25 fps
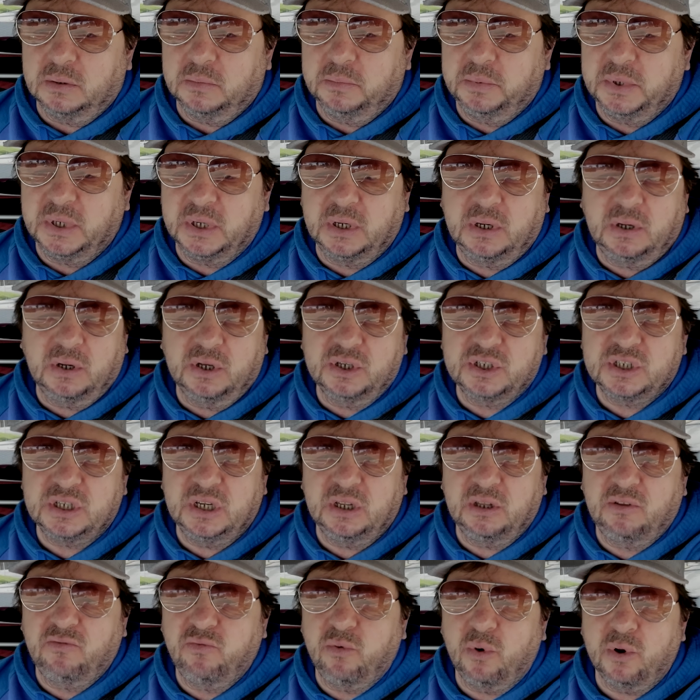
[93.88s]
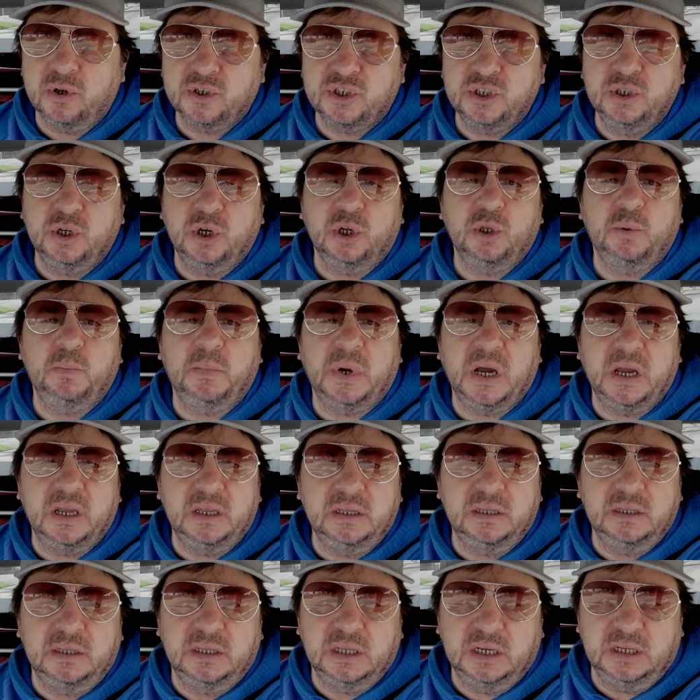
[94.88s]
because it was not my
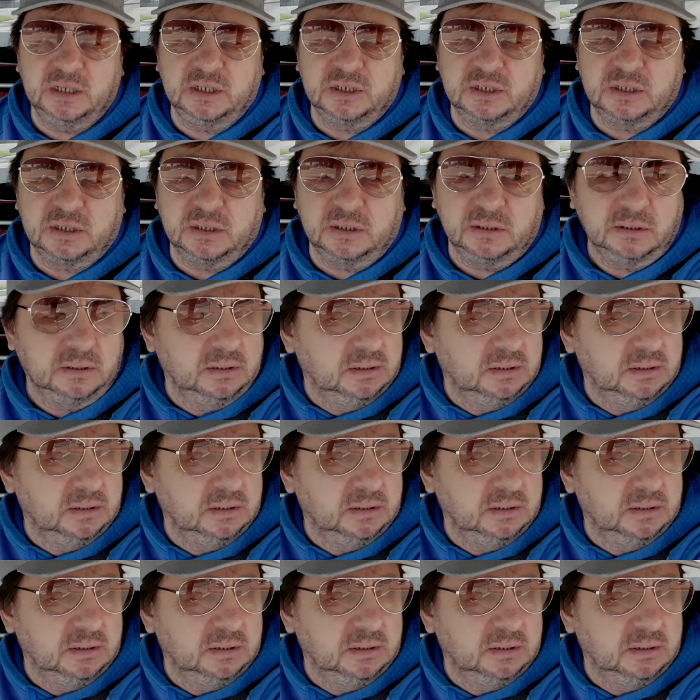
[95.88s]
intention.